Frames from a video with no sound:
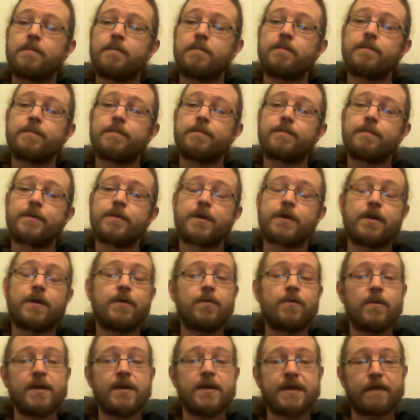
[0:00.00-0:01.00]
So you
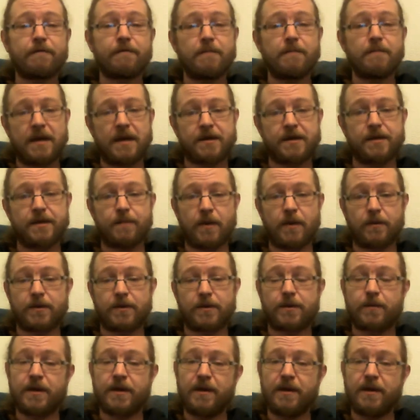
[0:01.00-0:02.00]
always have a master mold. So when
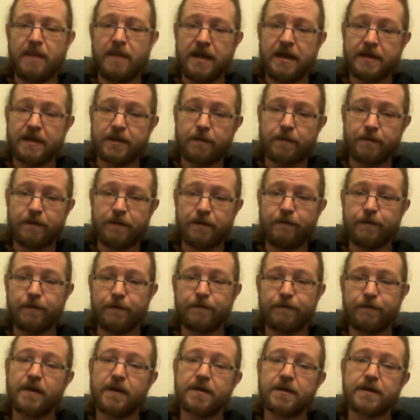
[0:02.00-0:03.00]
you make something for the
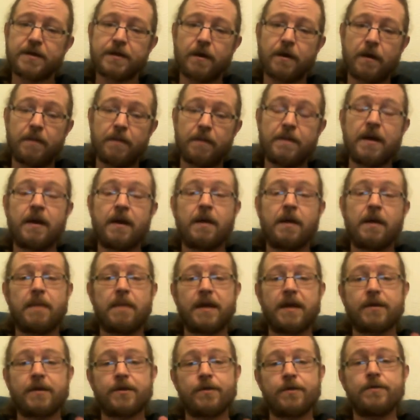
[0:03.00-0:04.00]
first time, make
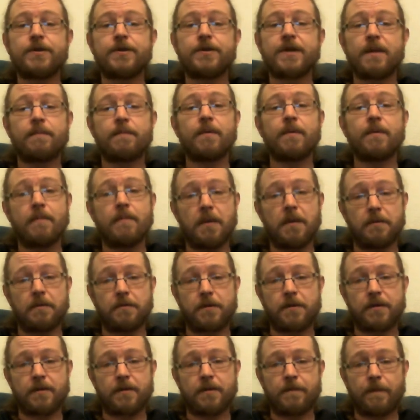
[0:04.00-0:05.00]
2 separate molds.
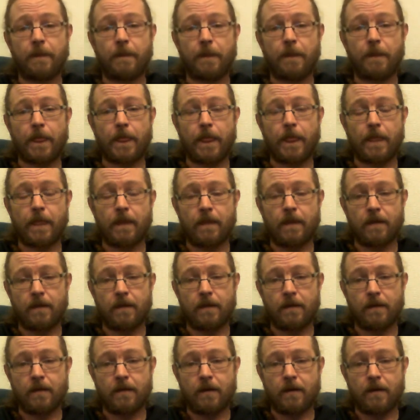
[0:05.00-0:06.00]

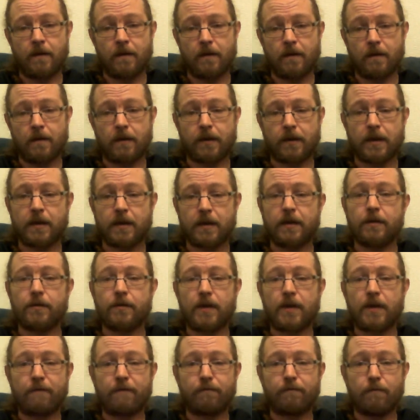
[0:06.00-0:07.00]
Okay, you'll
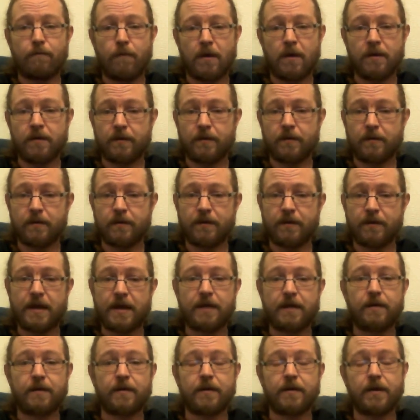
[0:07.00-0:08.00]
have one then
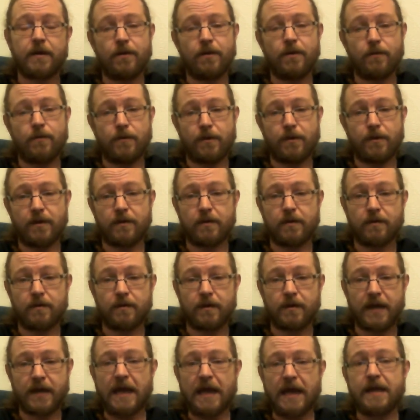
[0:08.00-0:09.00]
that you want to
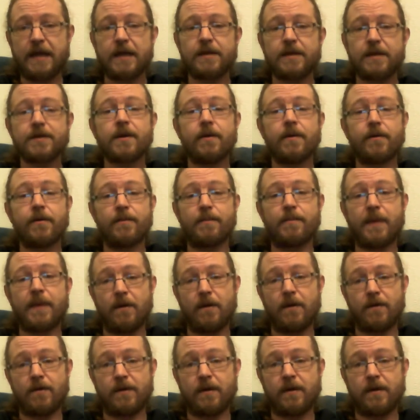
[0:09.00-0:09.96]
cake in talcum powder,